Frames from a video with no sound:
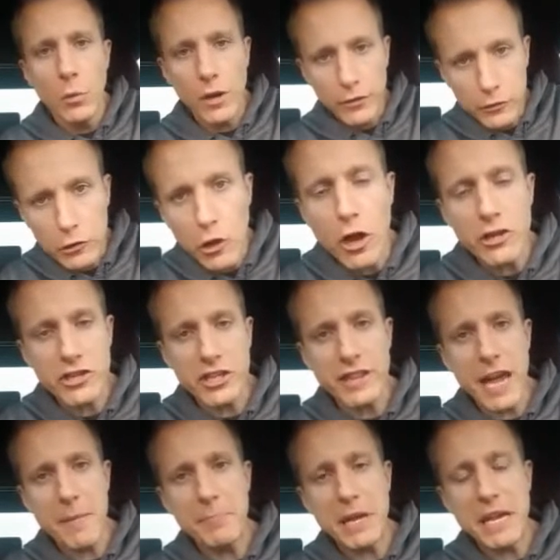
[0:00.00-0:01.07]
with
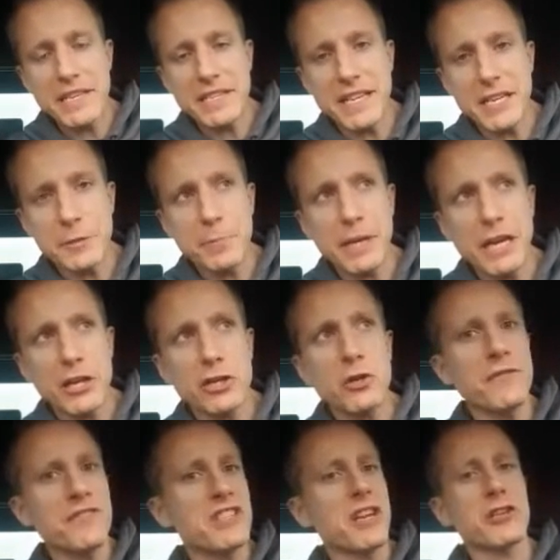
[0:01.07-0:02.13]
launching that business because
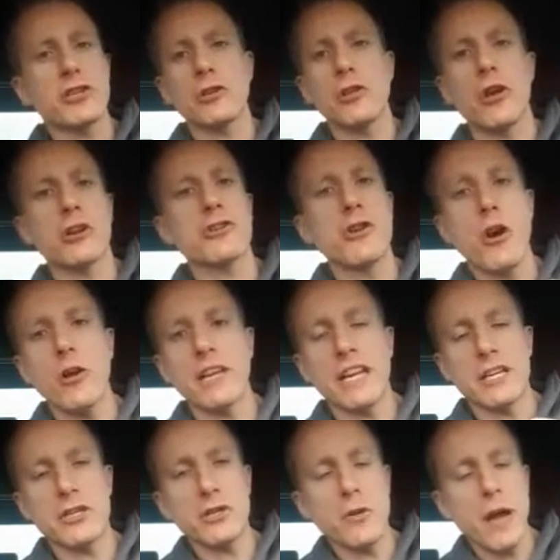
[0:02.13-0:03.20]
you have such a large
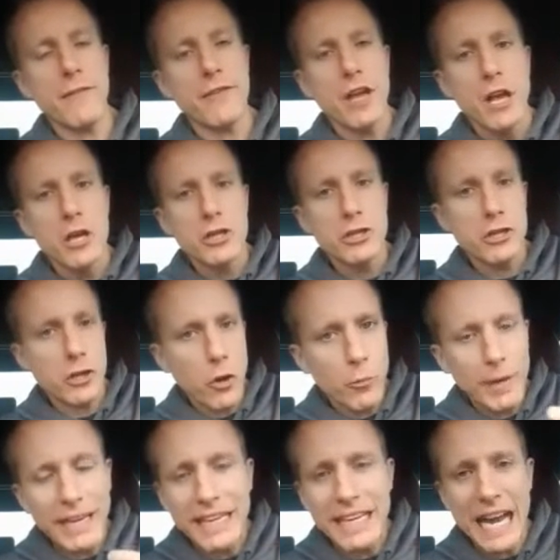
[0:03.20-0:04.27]
audience. You have
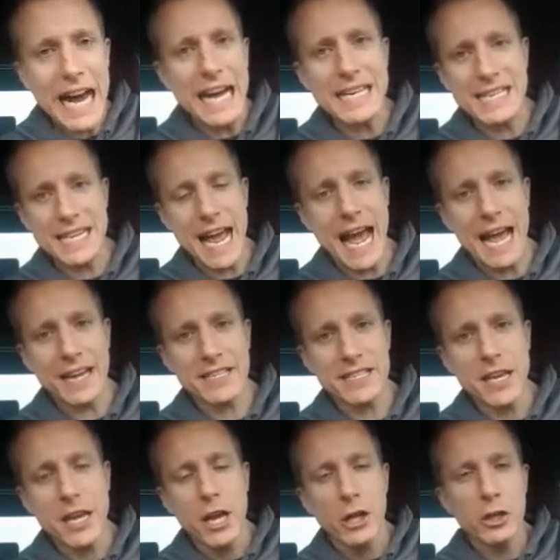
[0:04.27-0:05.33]
so many
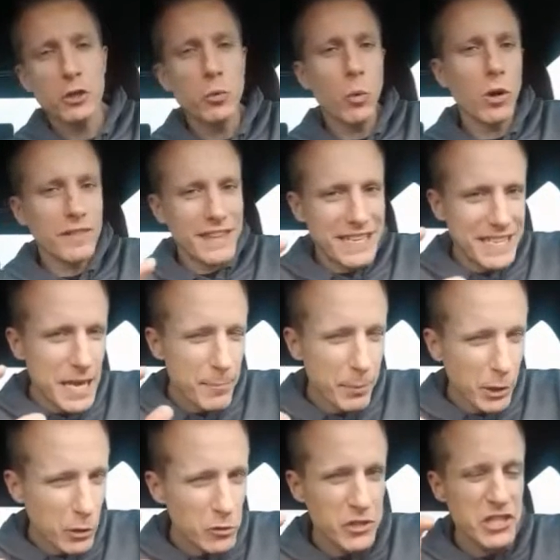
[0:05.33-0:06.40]
contacts. You weren't the
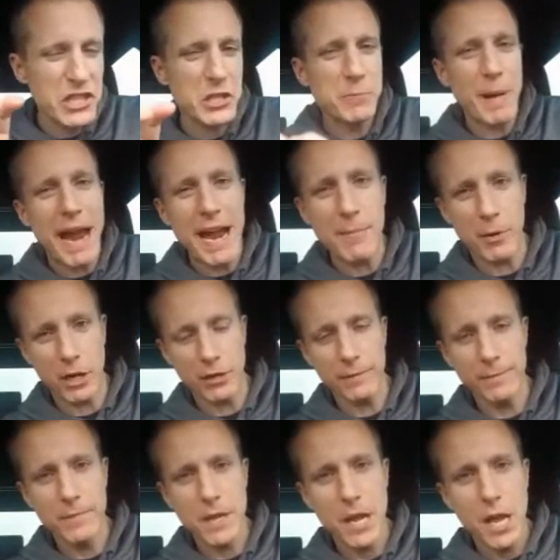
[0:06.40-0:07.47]
typical
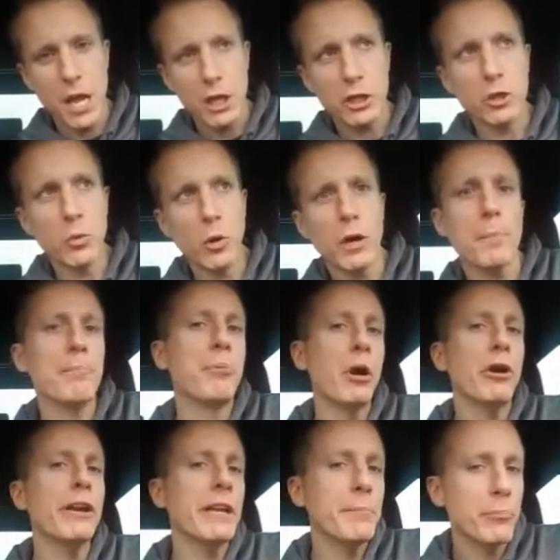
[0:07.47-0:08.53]
spammer. You weren't
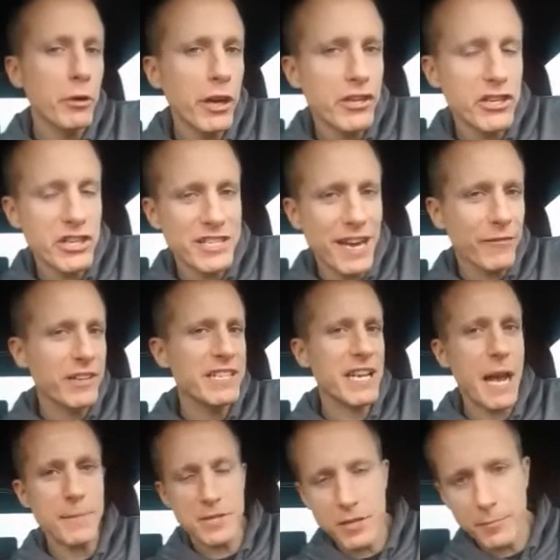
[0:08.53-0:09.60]
burning bridges every
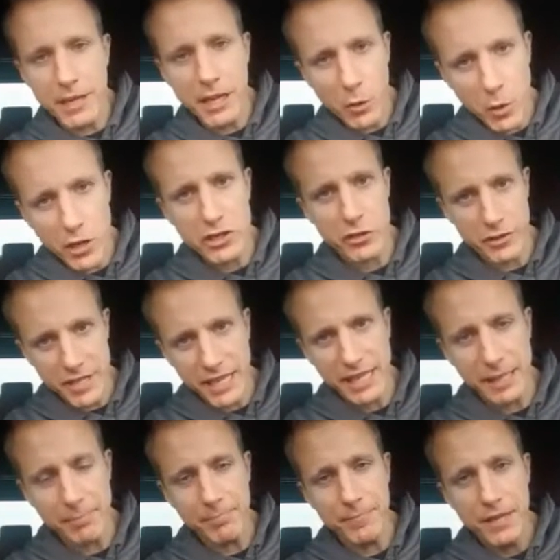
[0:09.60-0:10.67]
time somebody quit your
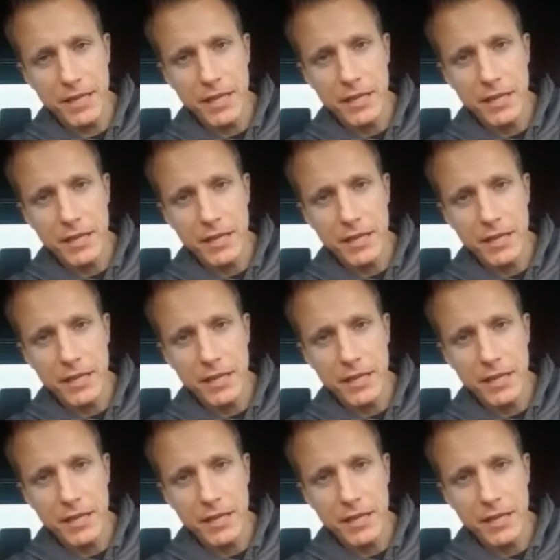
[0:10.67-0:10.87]
team.